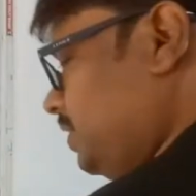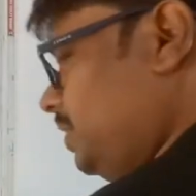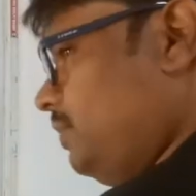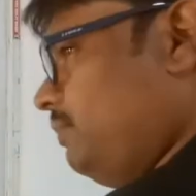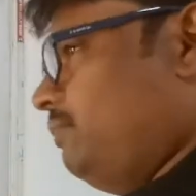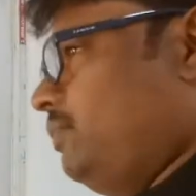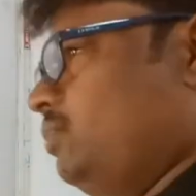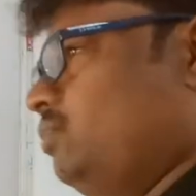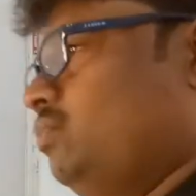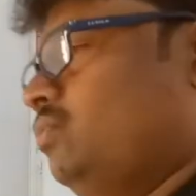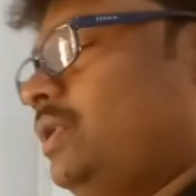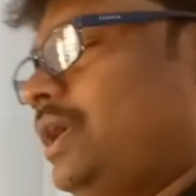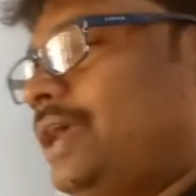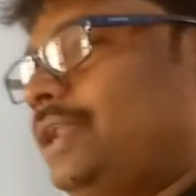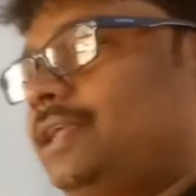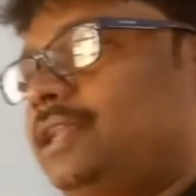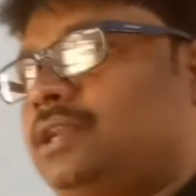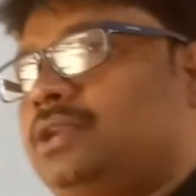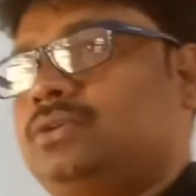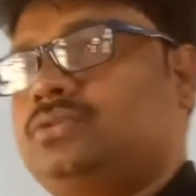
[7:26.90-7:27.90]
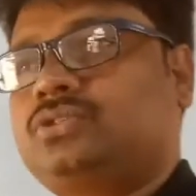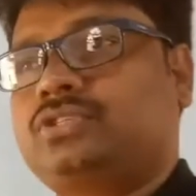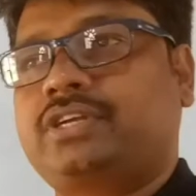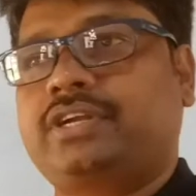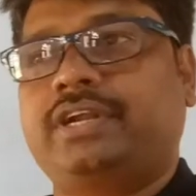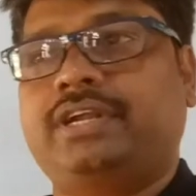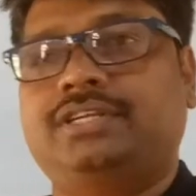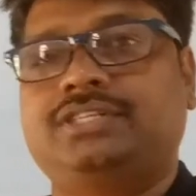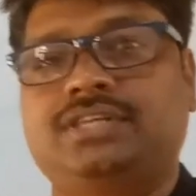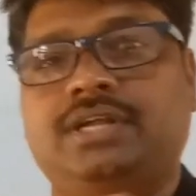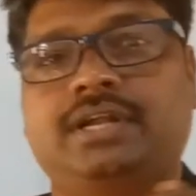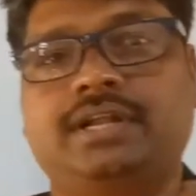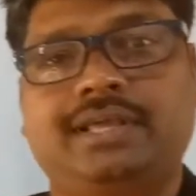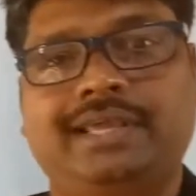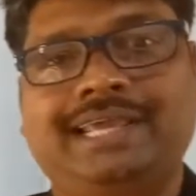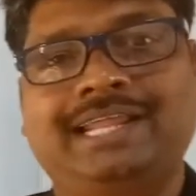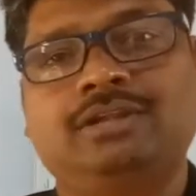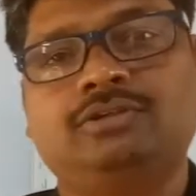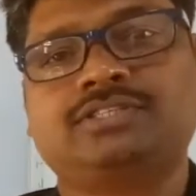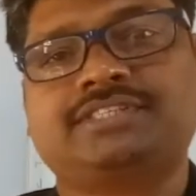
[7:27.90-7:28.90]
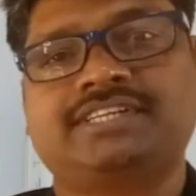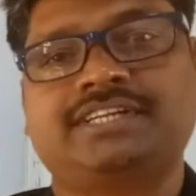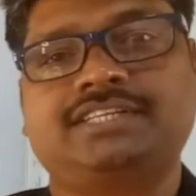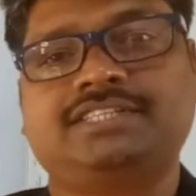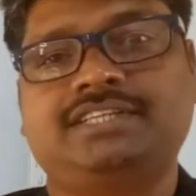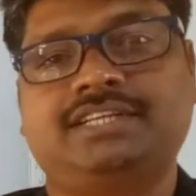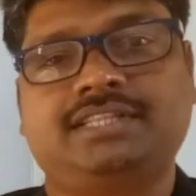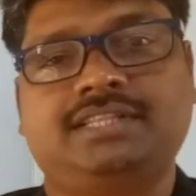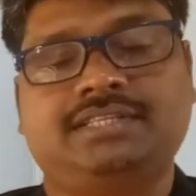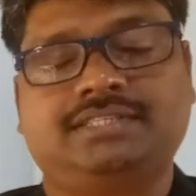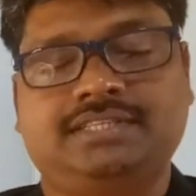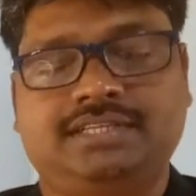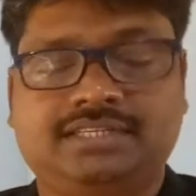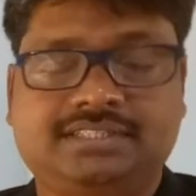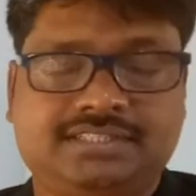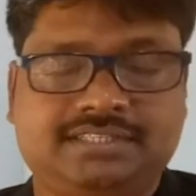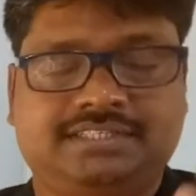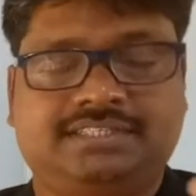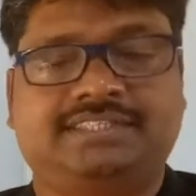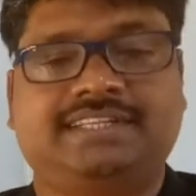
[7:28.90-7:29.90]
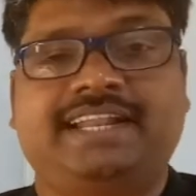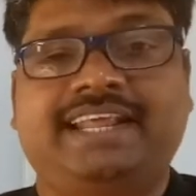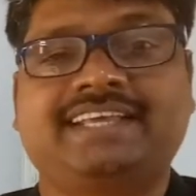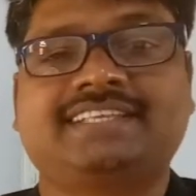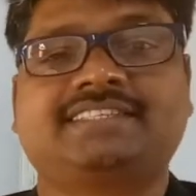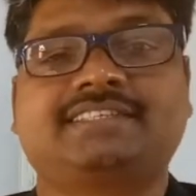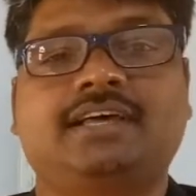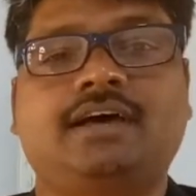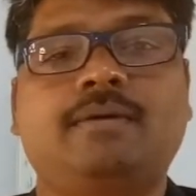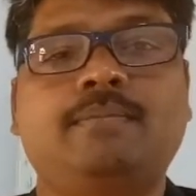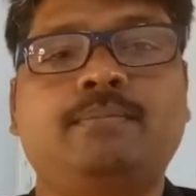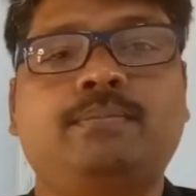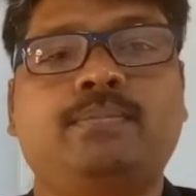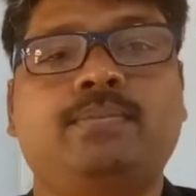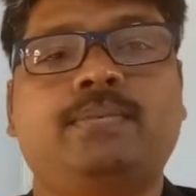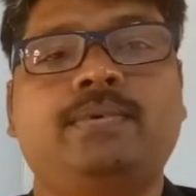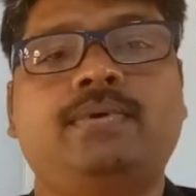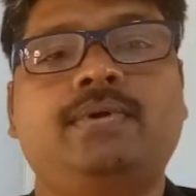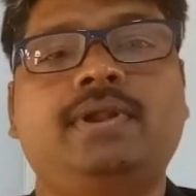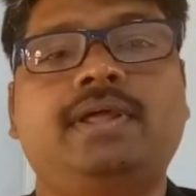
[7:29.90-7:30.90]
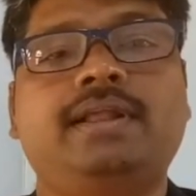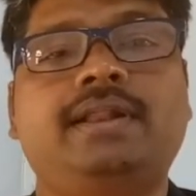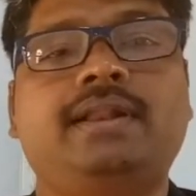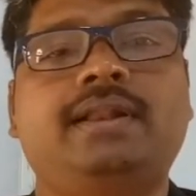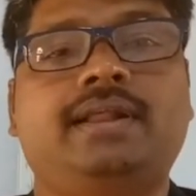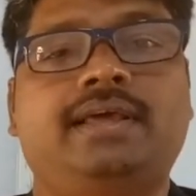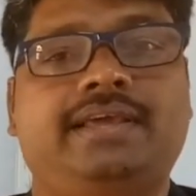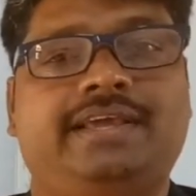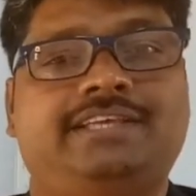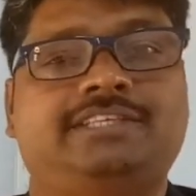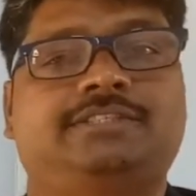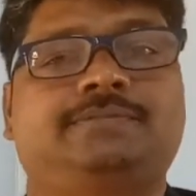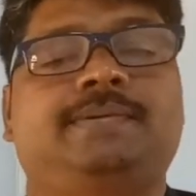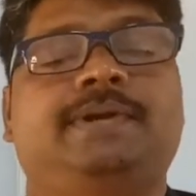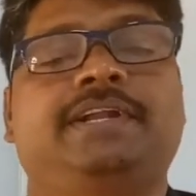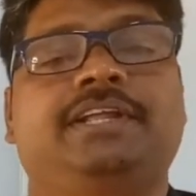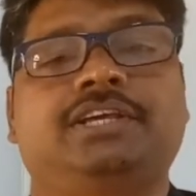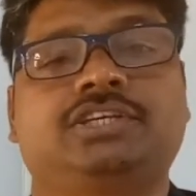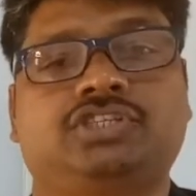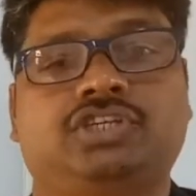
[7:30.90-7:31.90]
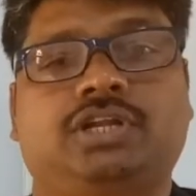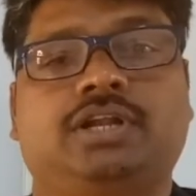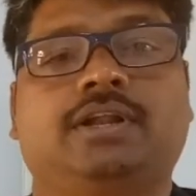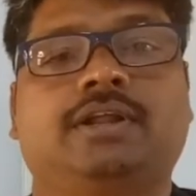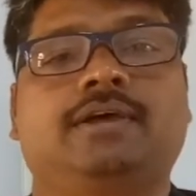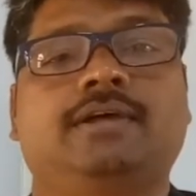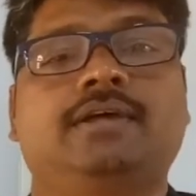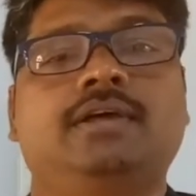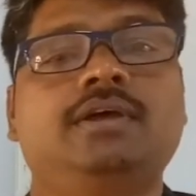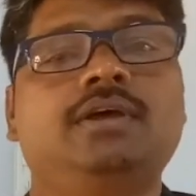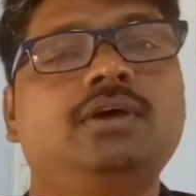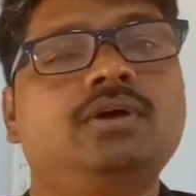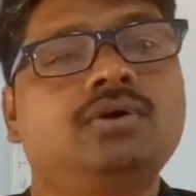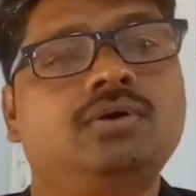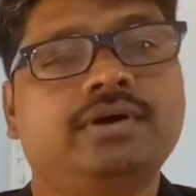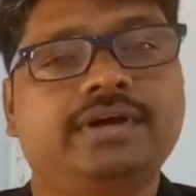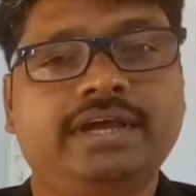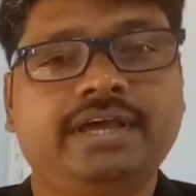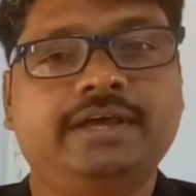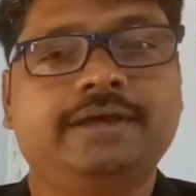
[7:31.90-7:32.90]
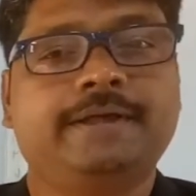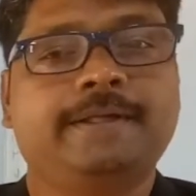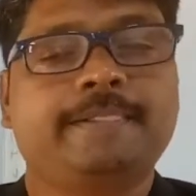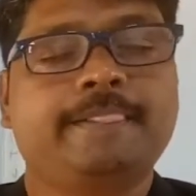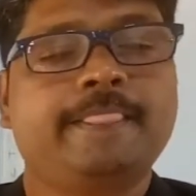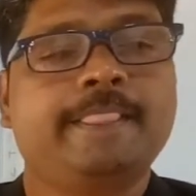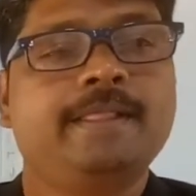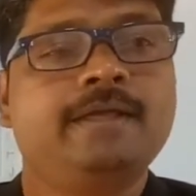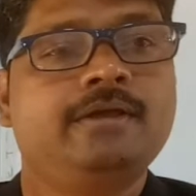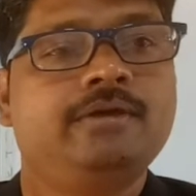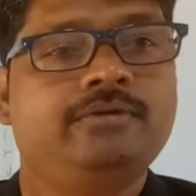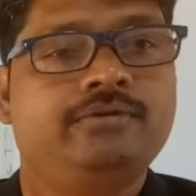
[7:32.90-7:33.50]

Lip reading: to give you an illustration. Illustration in the sense it's an exemplar explanation. Okay.